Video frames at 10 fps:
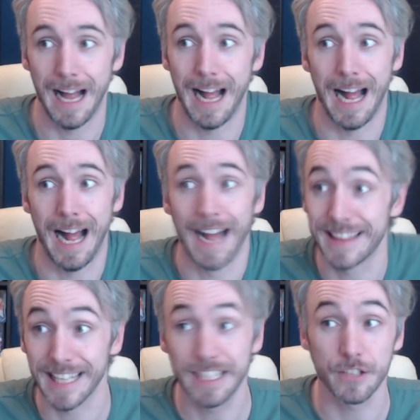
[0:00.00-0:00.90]
I
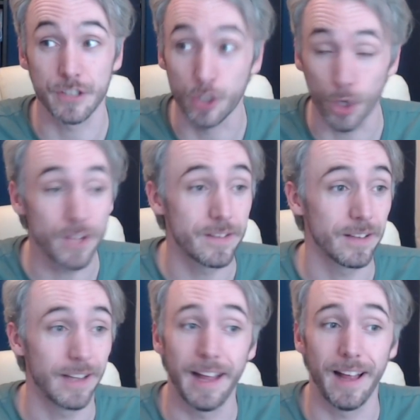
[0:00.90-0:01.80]
think it's good.
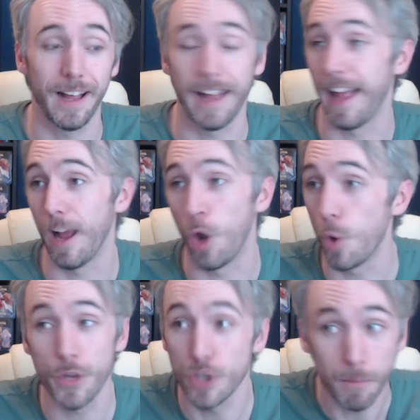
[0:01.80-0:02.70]
All
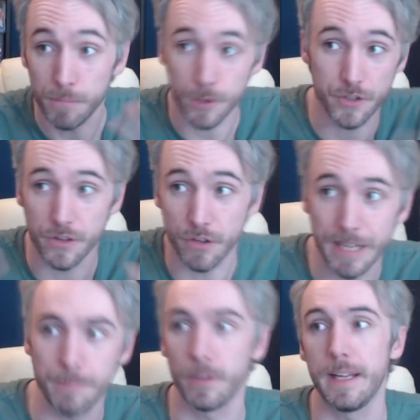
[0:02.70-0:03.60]
the numbers on the
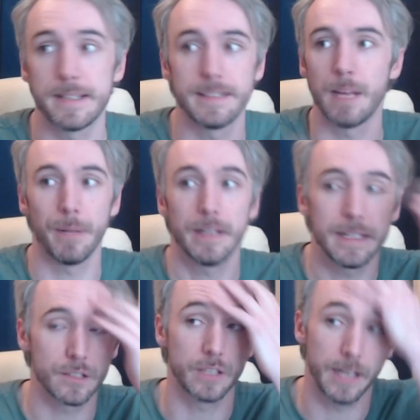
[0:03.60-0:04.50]
right place and the abilities
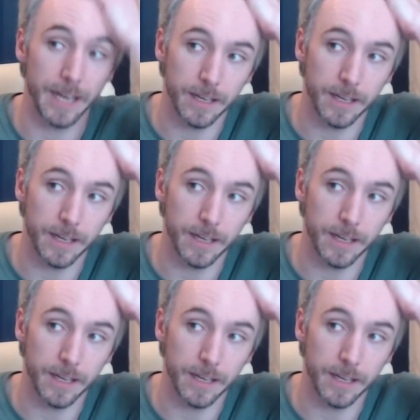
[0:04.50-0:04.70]
are great.